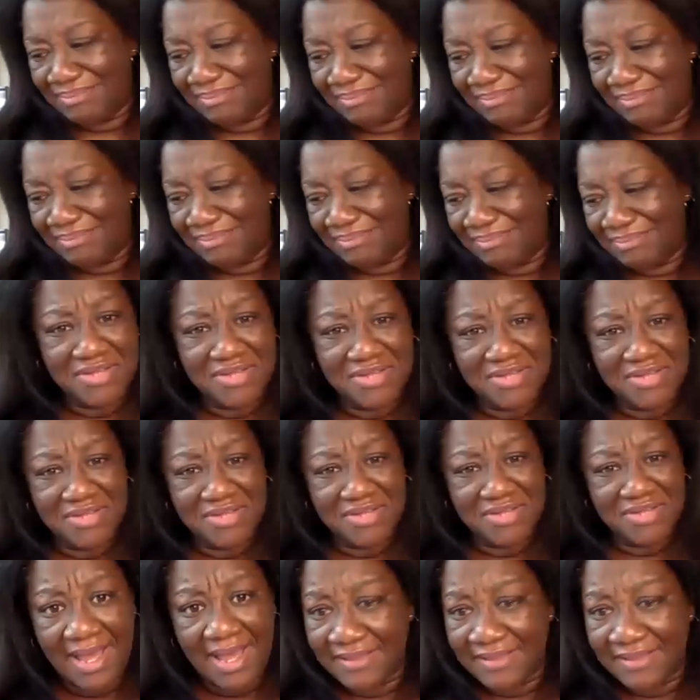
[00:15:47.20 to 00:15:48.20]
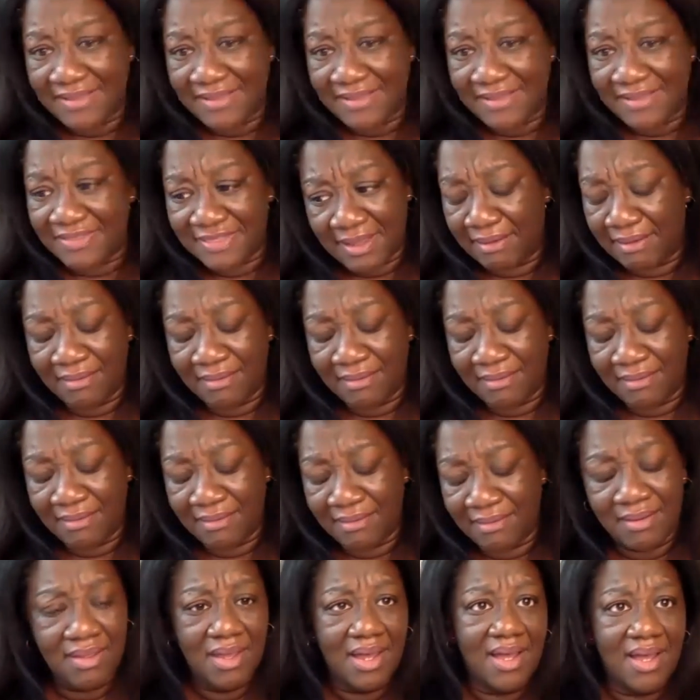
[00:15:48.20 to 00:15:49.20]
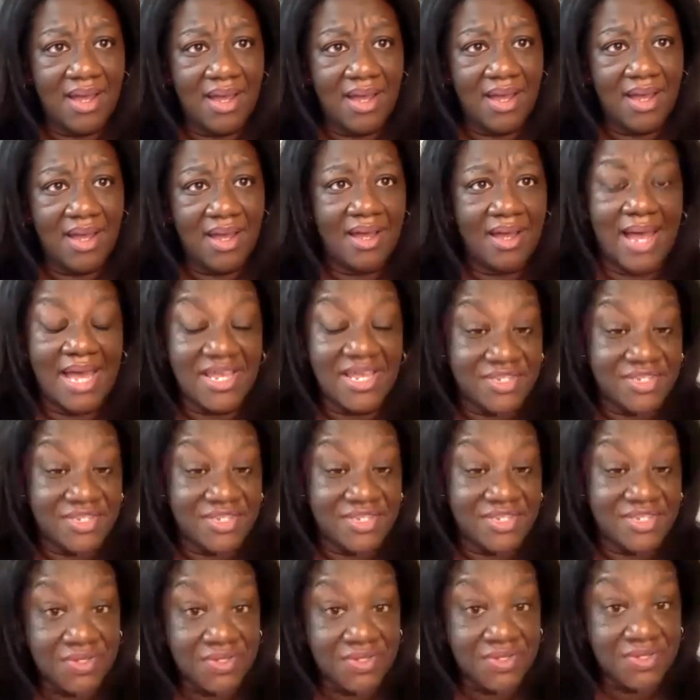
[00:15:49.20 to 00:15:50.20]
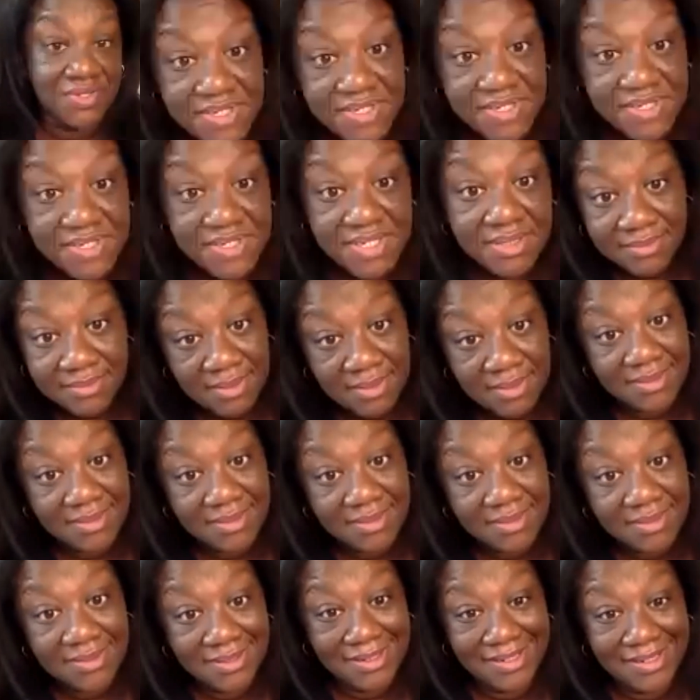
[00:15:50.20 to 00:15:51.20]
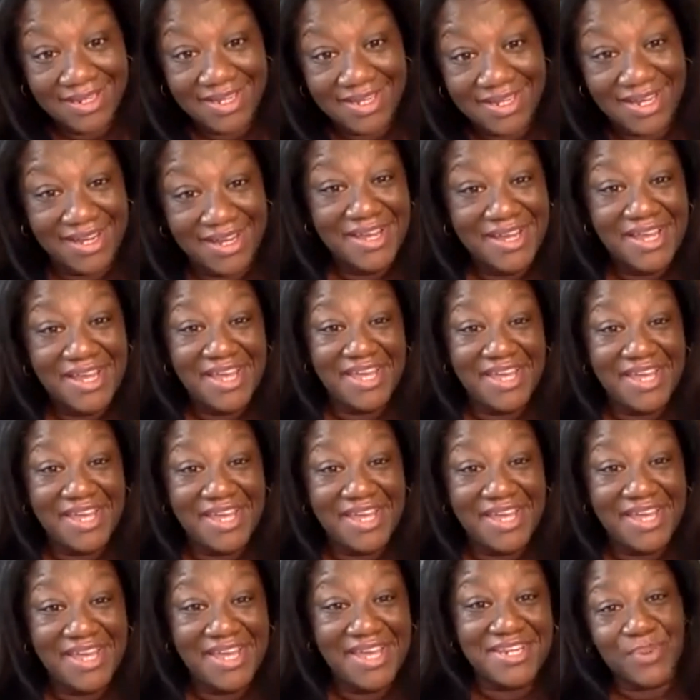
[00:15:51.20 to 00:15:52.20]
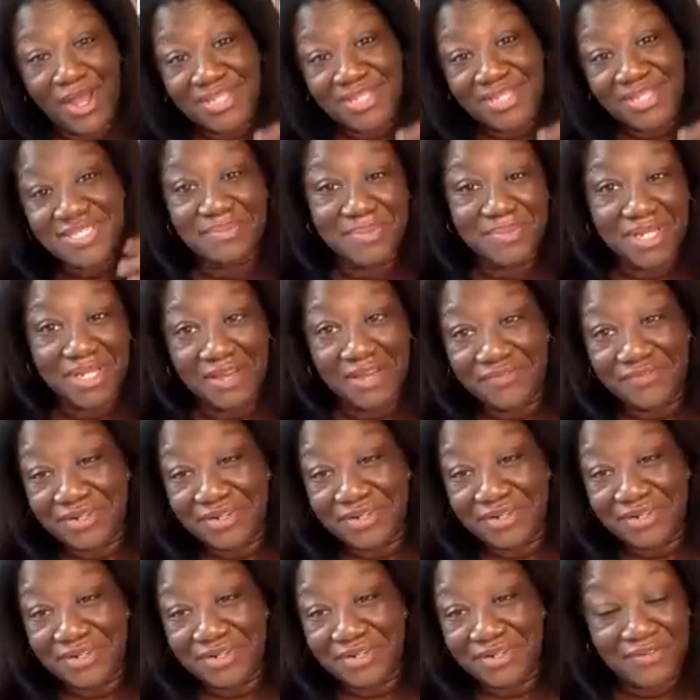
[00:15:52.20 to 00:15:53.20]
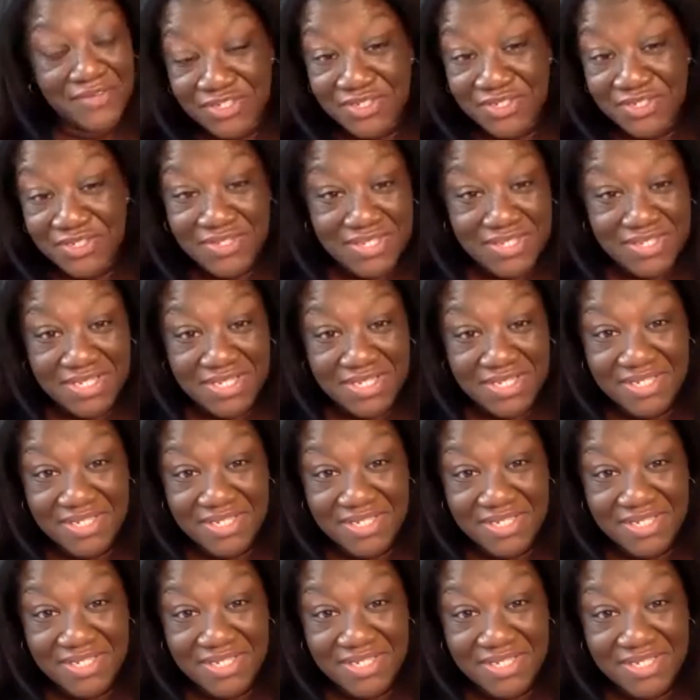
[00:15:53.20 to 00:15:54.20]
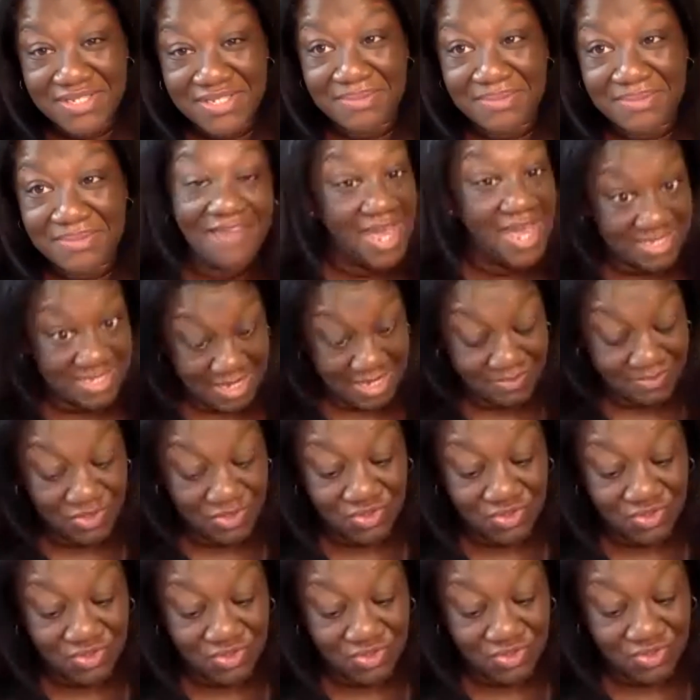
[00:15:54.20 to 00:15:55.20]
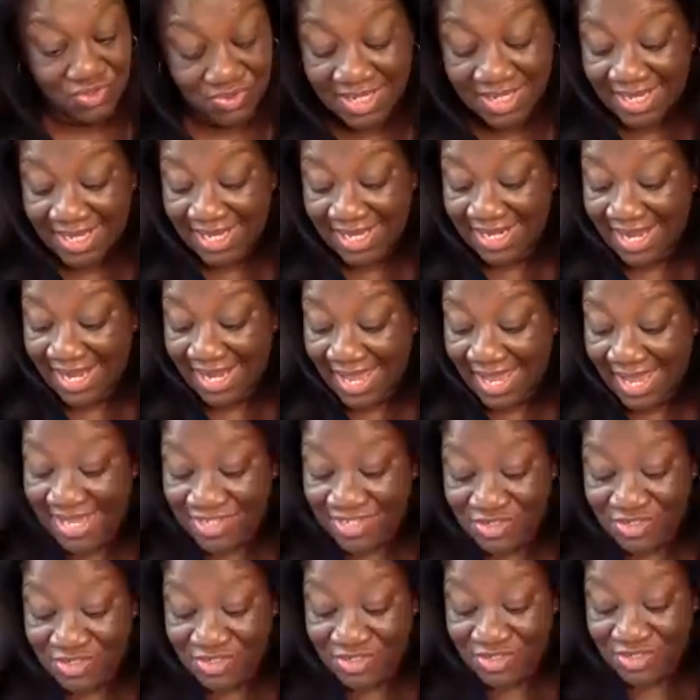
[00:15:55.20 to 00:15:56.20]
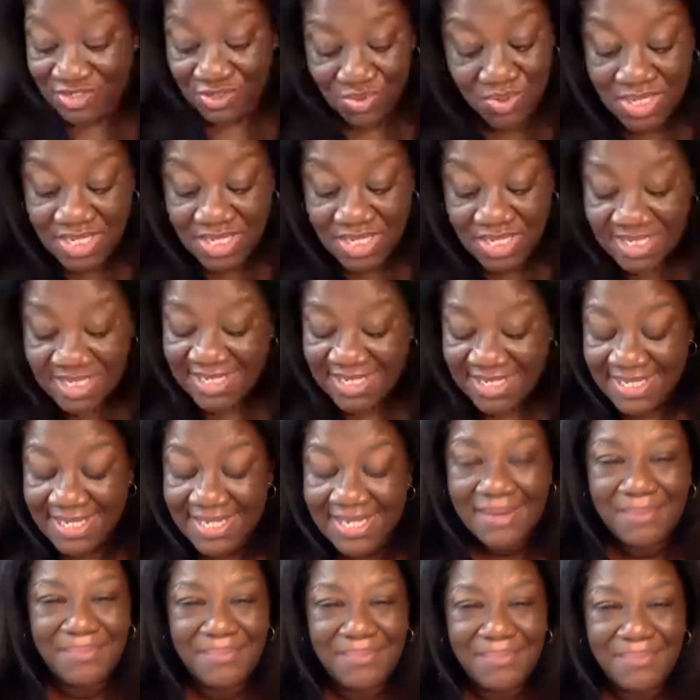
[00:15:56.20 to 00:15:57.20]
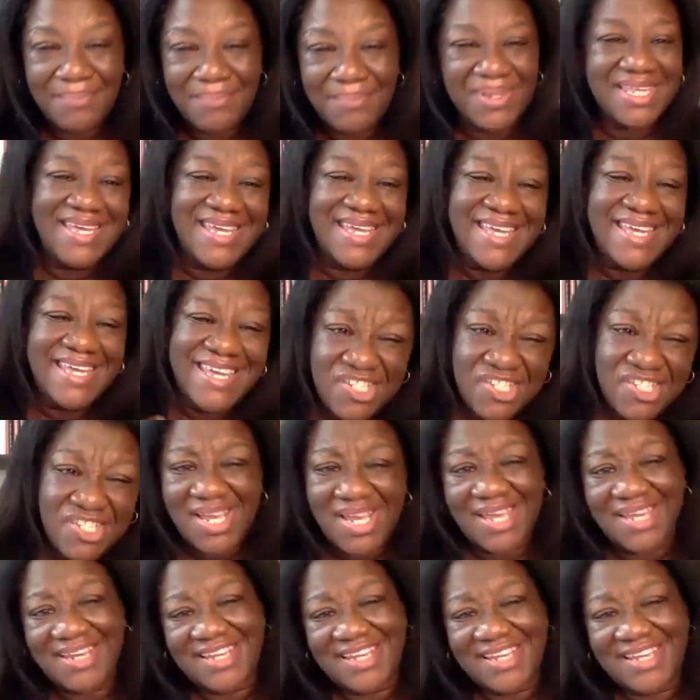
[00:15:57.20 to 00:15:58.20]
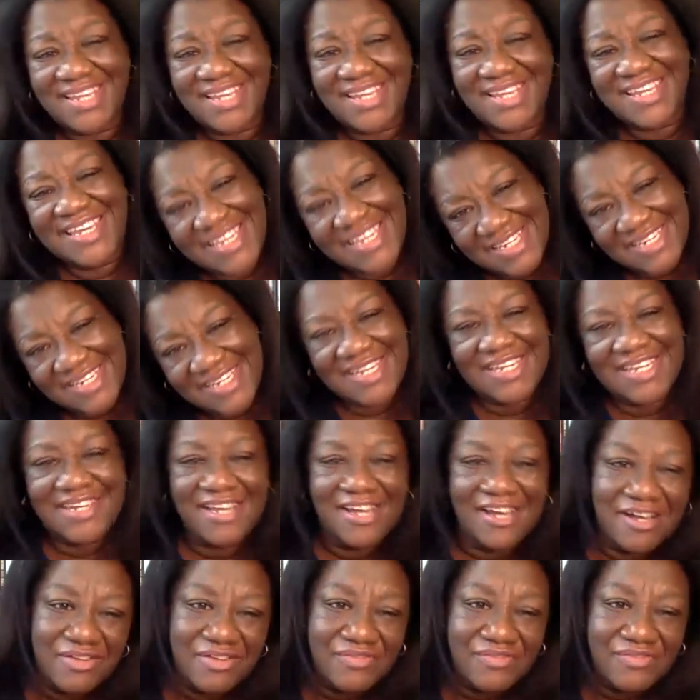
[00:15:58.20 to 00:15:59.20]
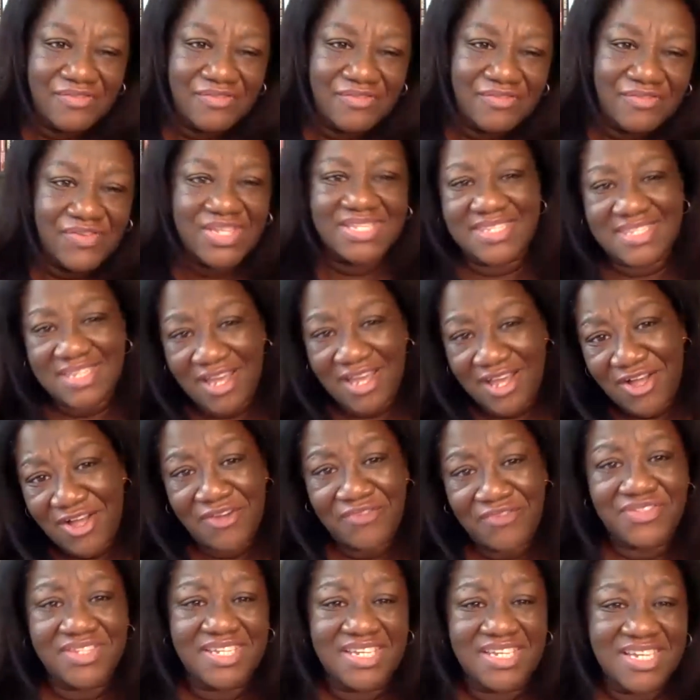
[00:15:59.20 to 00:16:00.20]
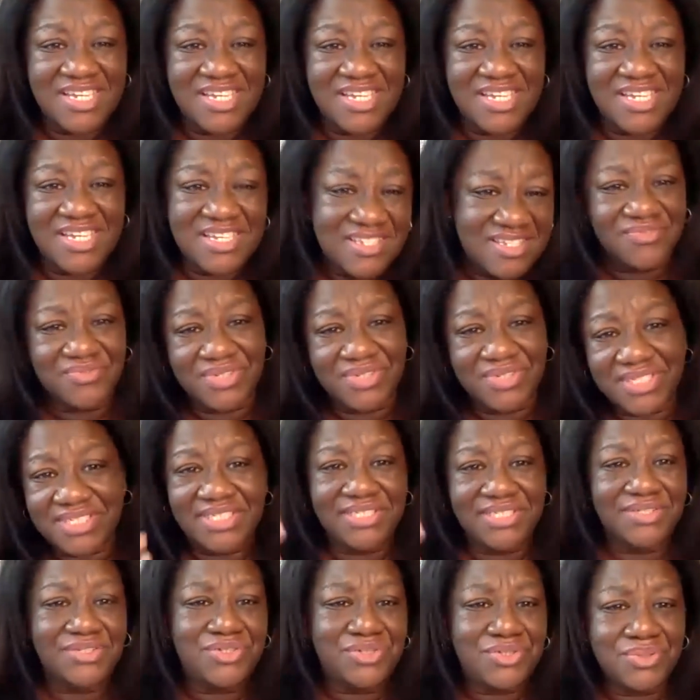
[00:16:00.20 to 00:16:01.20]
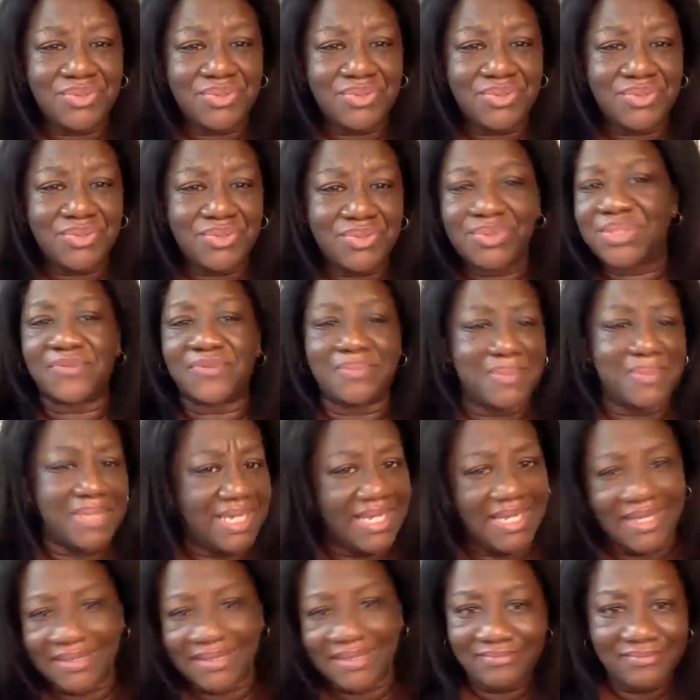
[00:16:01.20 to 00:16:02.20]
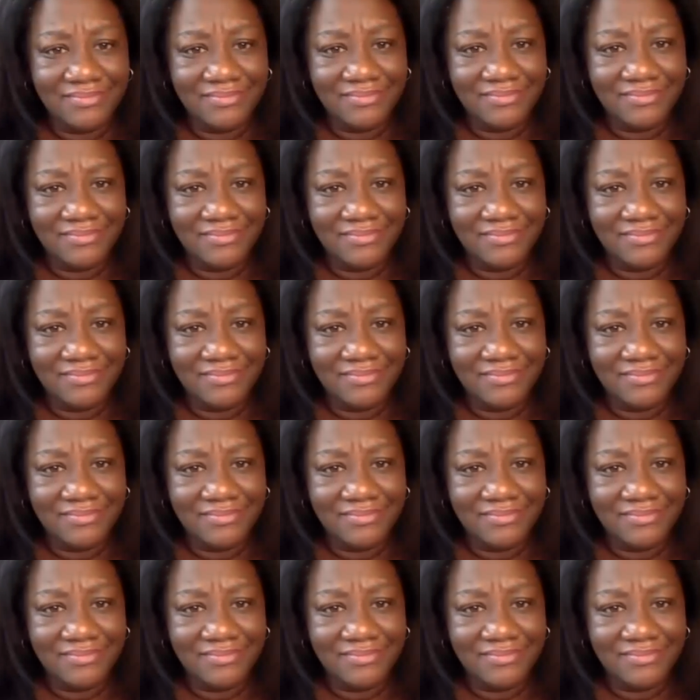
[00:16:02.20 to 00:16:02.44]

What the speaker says: I mean, you know, it's a fine thing. I certainly use it. It has brought some level of efficiency to my life, as I'm sure it has yours. But the internet in and of itself doesn't really do it for me